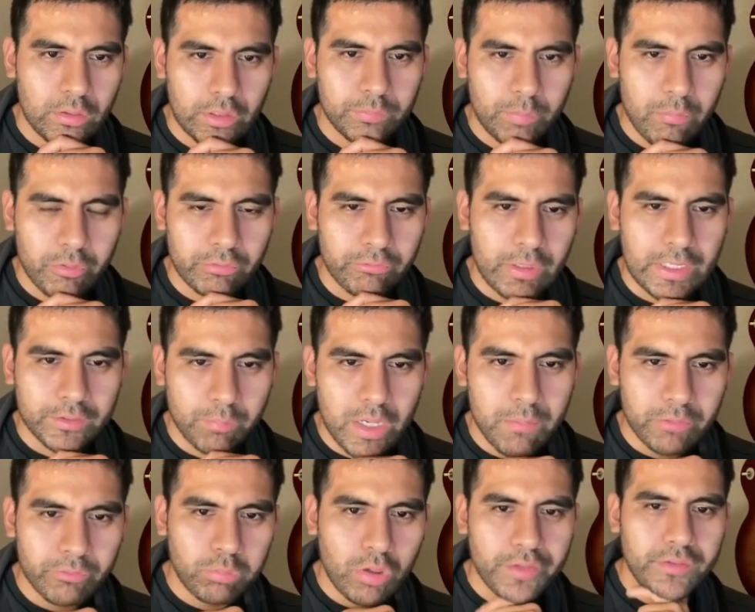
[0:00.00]
Experiment
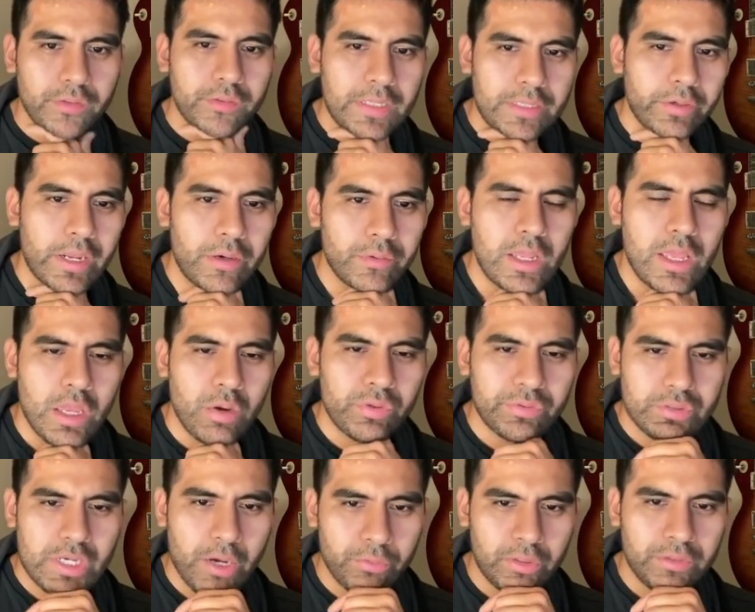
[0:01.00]
with process standard out.
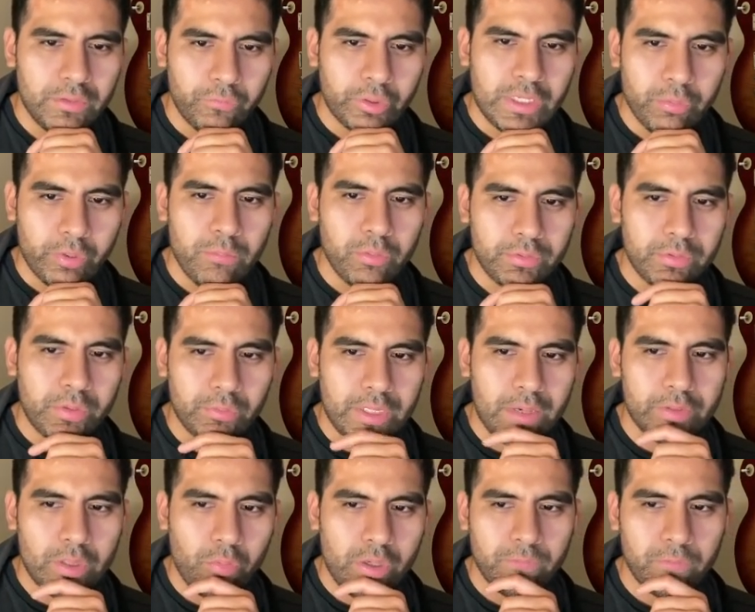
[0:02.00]
Research how to listen for keyboard inputs in real
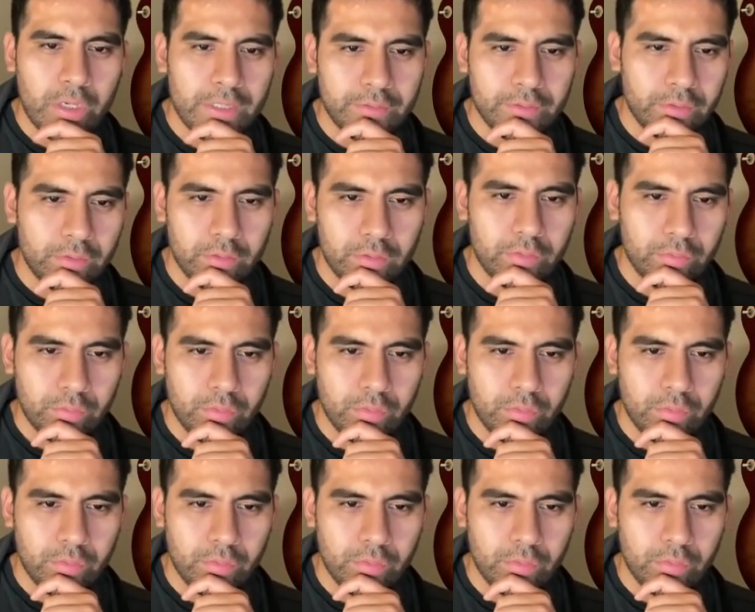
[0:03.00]
time without waiting for enter.